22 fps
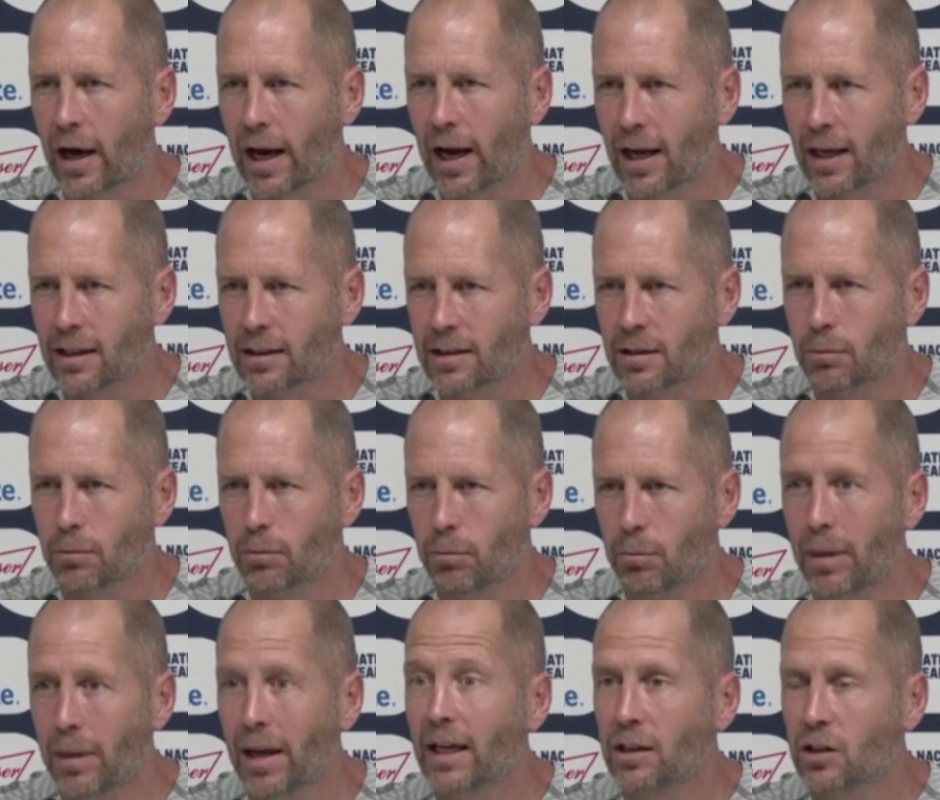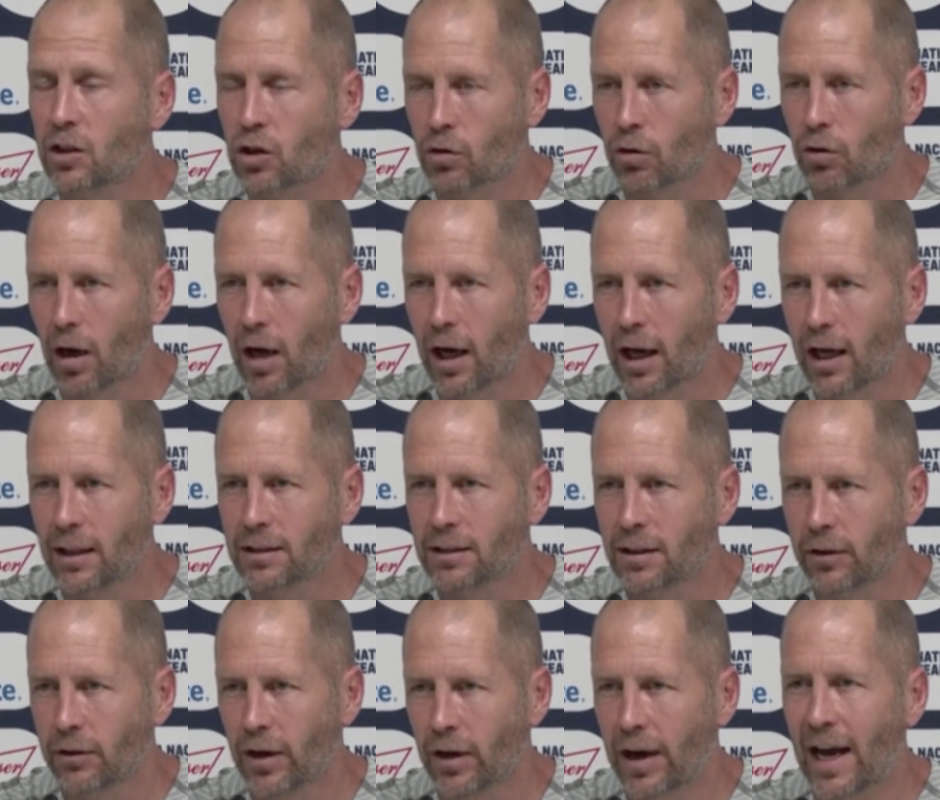has made
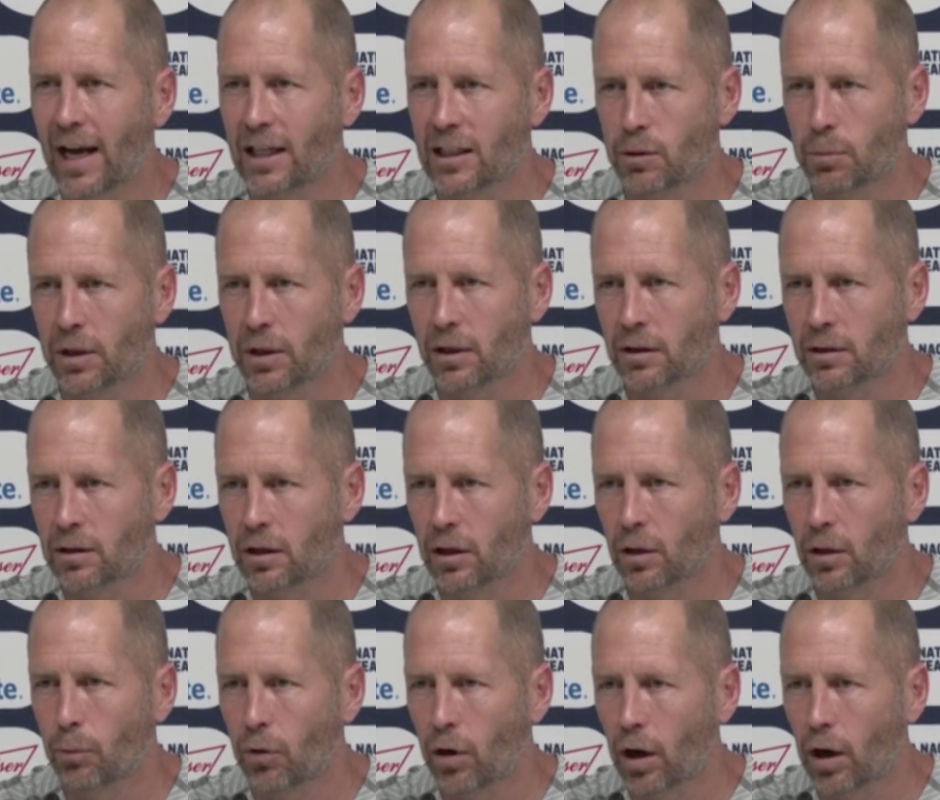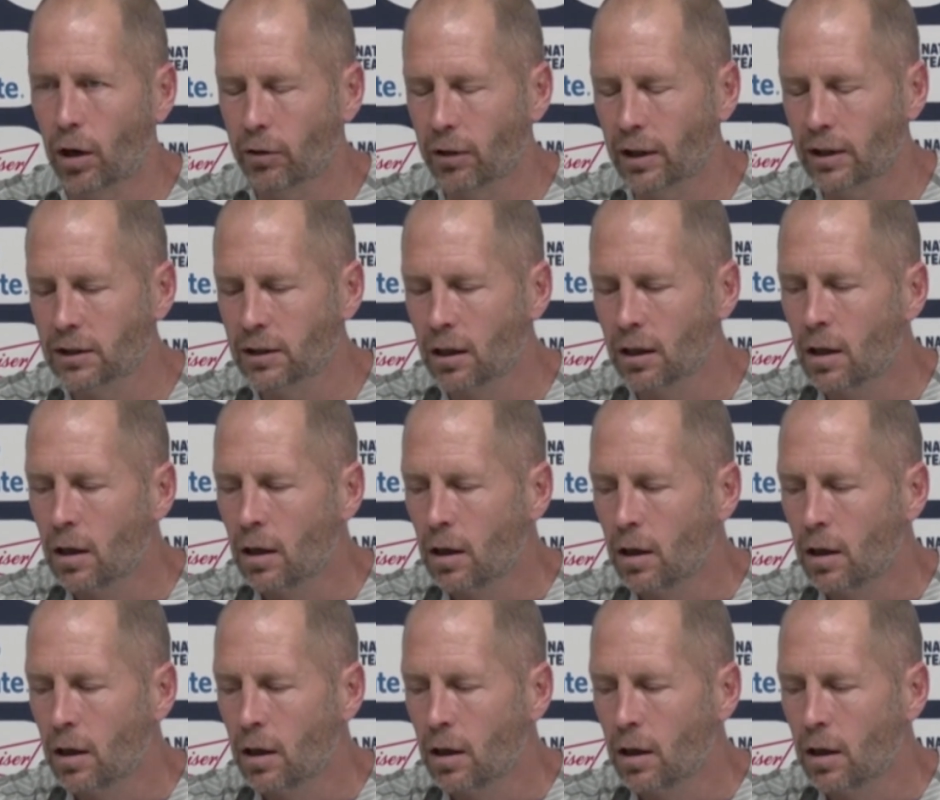strides and there has been a ton of progress,